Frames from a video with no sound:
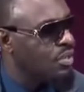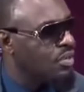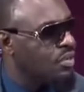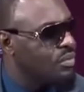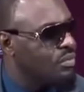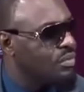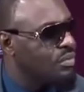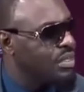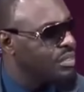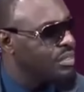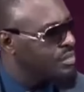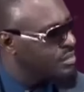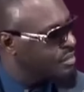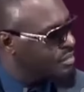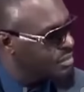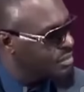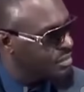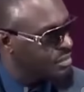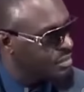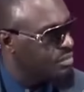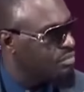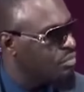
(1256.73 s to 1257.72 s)
you know,
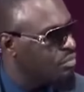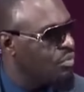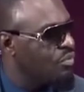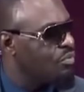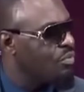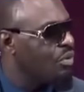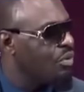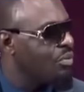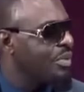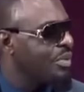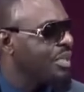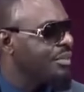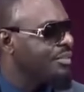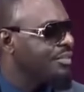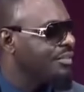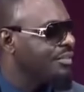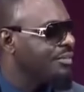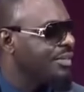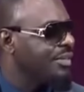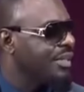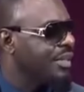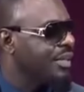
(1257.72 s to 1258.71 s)
let's move mommy
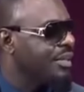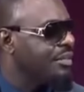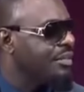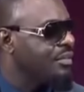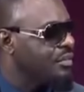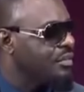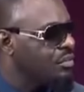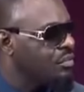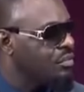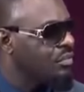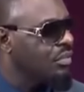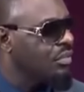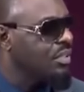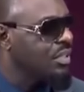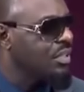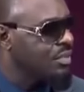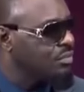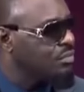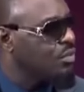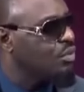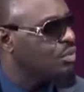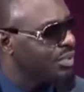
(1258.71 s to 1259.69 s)
out of here and, you know,
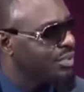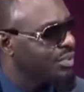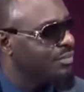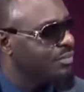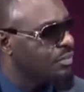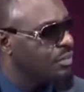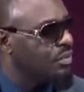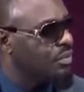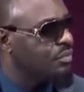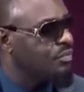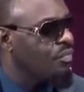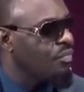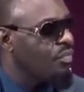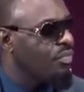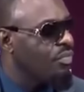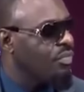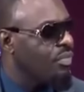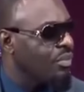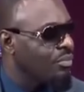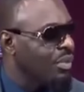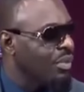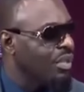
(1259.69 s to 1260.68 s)
keep looking for
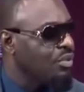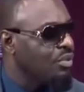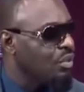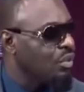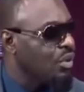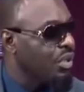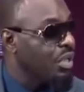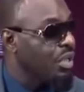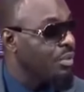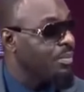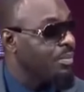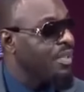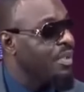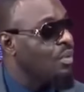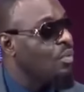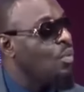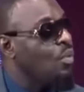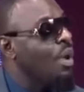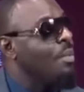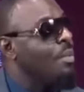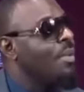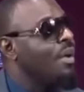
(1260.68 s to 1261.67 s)
medical help.
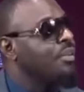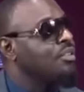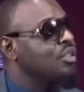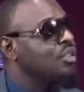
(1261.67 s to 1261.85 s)
Then we're